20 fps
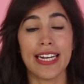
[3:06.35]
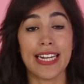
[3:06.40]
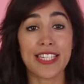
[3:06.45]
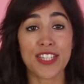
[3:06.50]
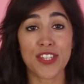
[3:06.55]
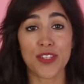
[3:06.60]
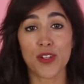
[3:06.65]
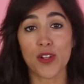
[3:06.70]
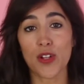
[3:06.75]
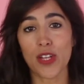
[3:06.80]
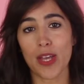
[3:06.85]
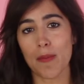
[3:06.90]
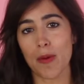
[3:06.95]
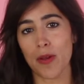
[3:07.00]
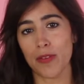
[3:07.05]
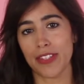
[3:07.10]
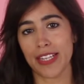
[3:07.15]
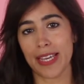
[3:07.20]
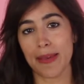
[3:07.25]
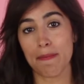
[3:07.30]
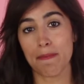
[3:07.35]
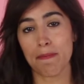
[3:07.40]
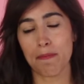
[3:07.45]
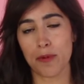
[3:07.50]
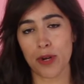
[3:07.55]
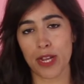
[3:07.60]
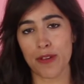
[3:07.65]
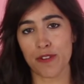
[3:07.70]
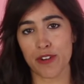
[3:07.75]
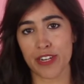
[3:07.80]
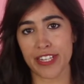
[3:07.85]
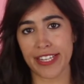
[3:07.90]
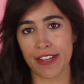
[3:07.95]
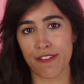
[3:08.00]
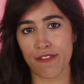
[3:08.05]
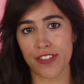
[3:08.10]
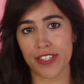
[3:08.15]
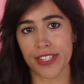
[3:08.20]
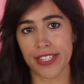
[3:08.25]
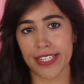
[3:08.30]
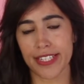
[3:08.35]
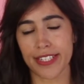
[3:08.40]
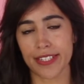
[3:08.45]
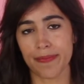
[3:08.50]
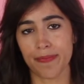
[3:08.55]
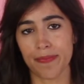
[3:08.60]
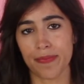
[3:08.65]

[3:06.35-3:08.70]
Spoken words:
Let's talk about the bravery deficit.